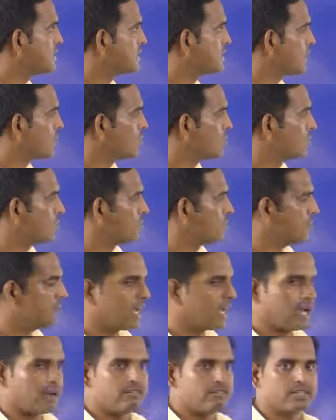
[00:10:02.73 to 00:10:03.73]
is how you'll
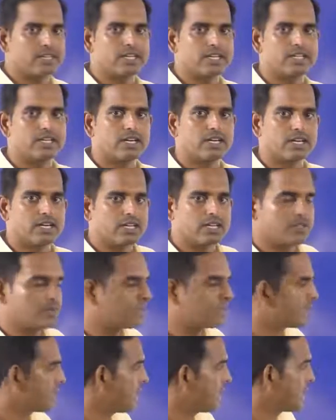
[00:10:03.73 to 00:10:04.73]
be having
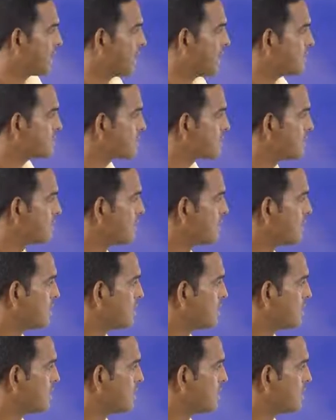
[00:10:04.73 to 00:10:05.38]
your arrays.